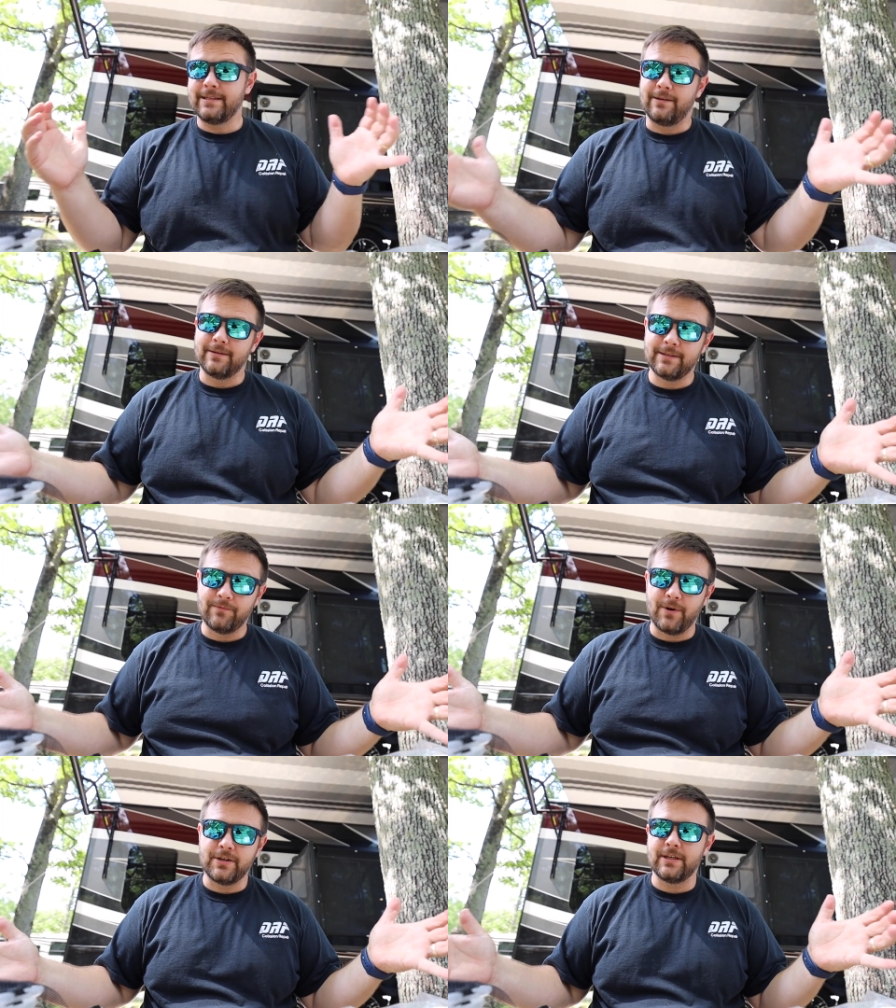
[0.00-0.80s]
as long as
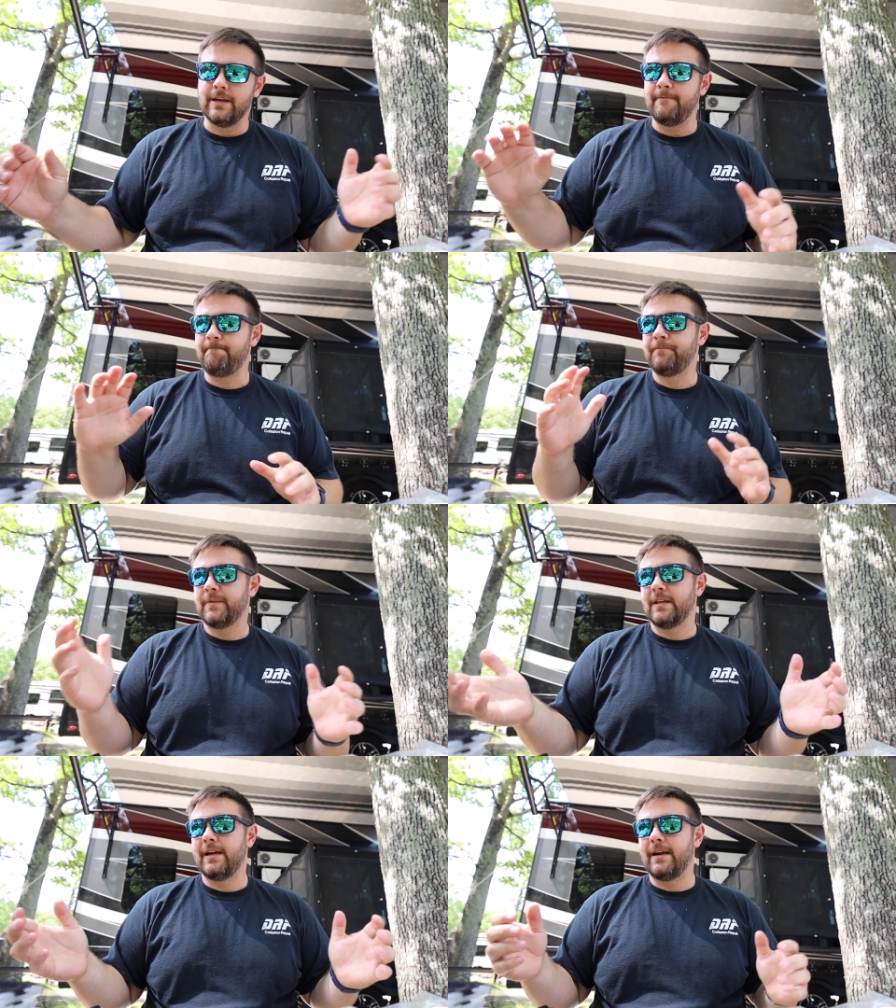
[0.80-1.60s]
it works good.
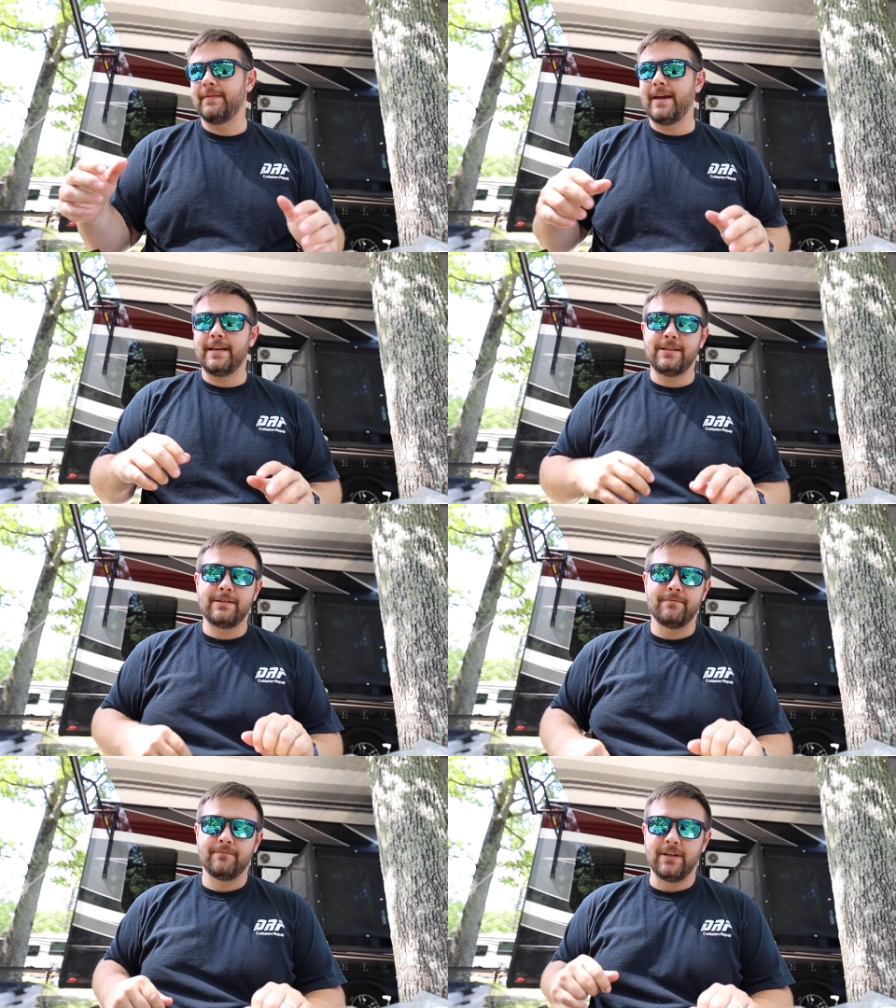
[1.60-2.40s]
Uh, that
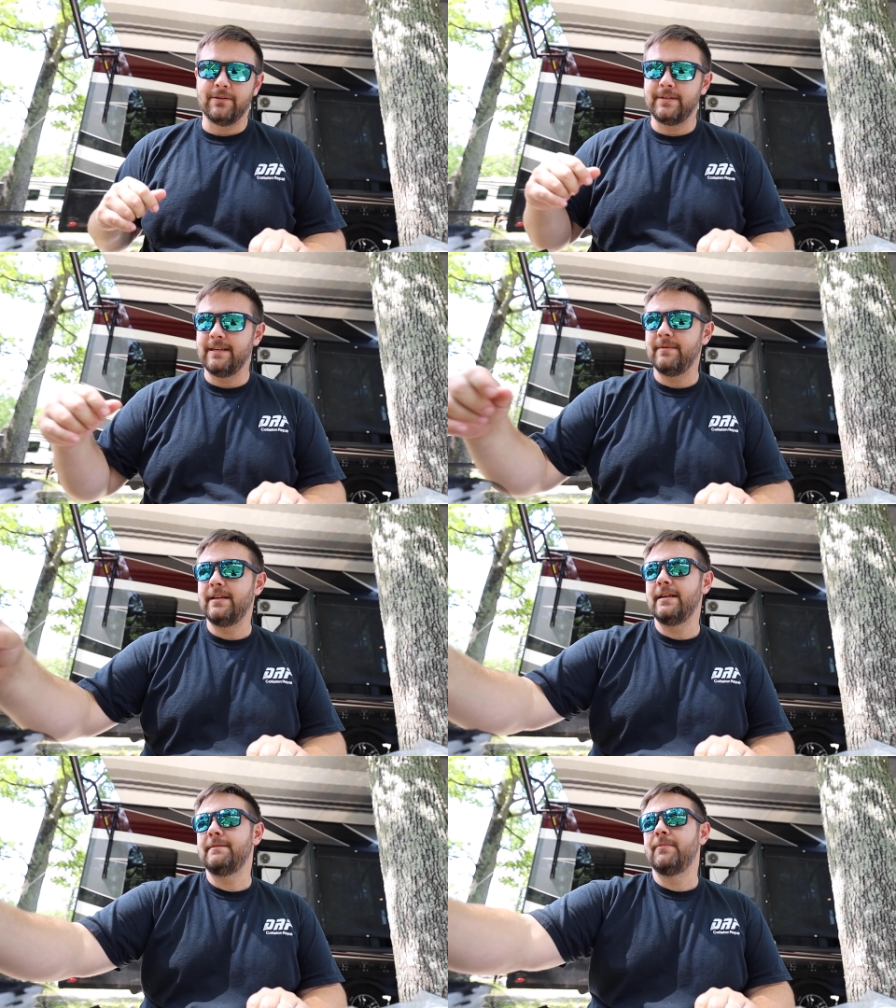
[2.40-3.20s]
is, you know,
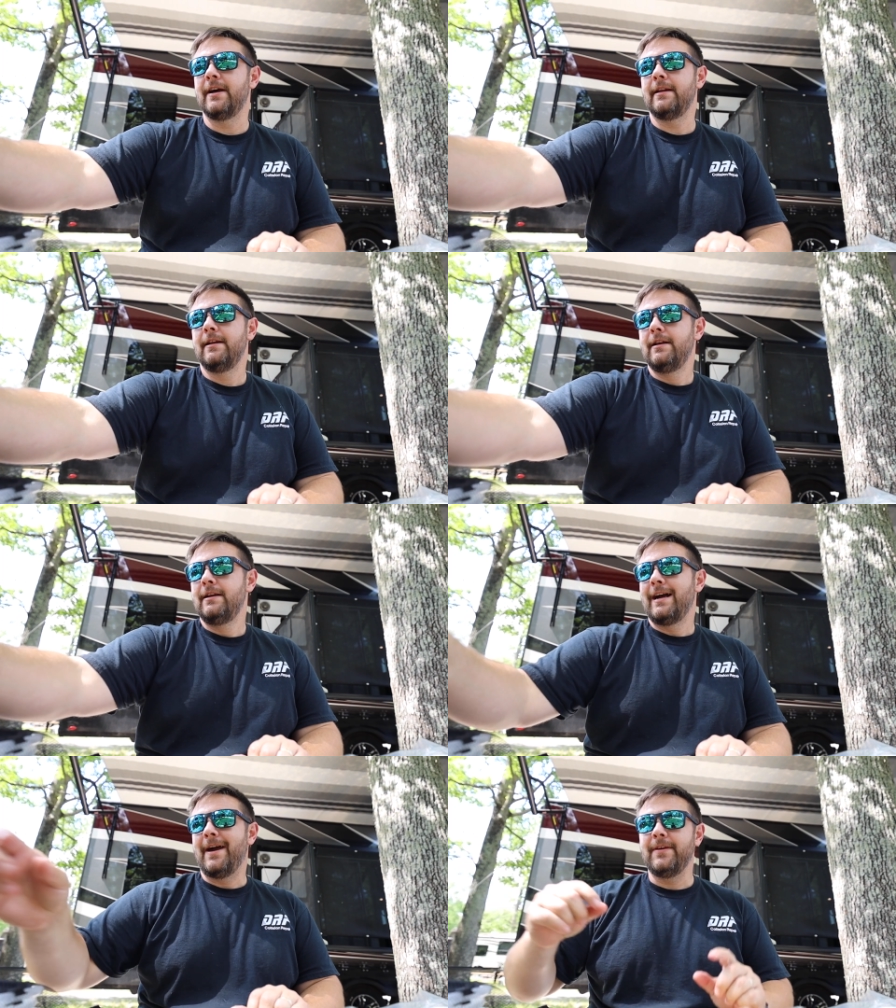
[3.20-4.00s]
TBD. But
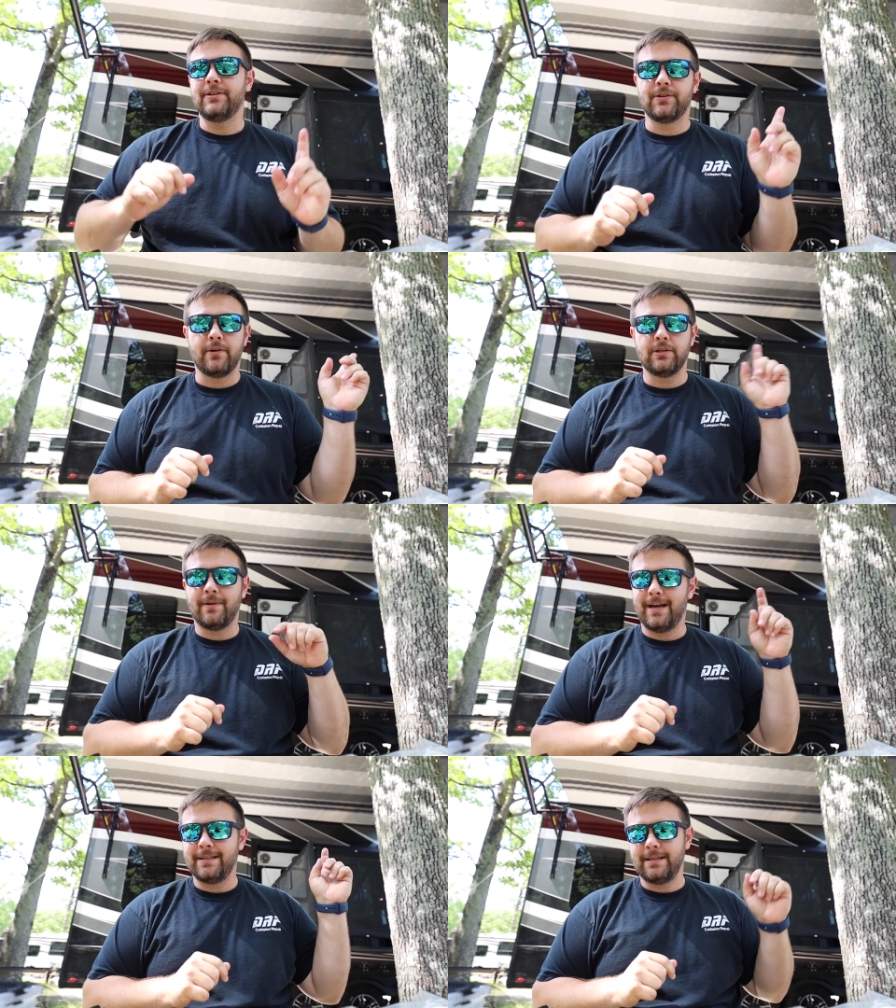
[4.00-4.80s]
I think
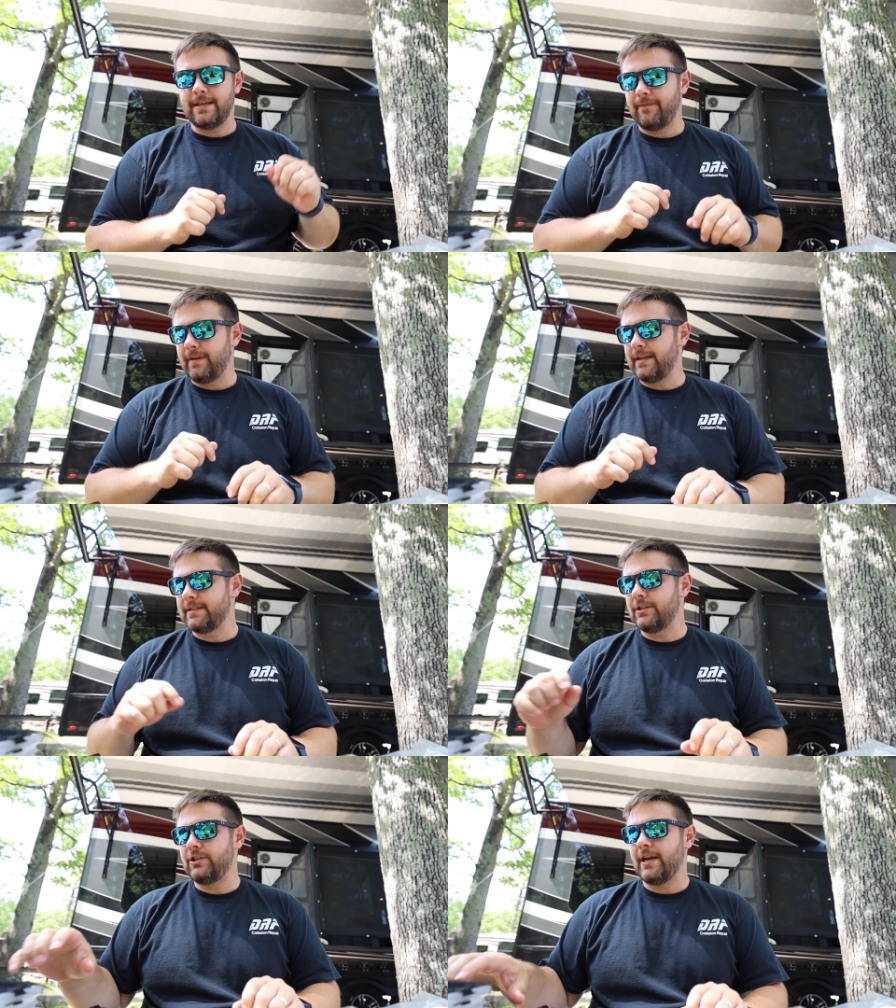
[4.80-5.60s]
storage-wise, it definitely
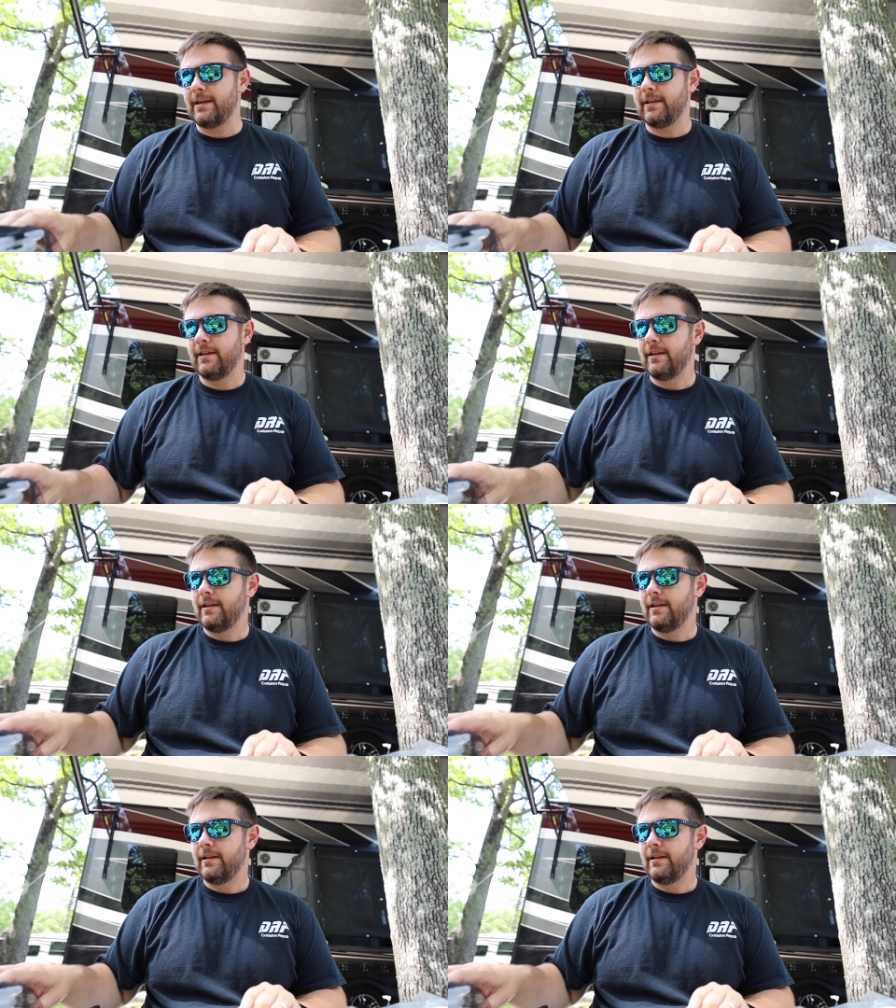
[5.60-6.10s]
gets a check.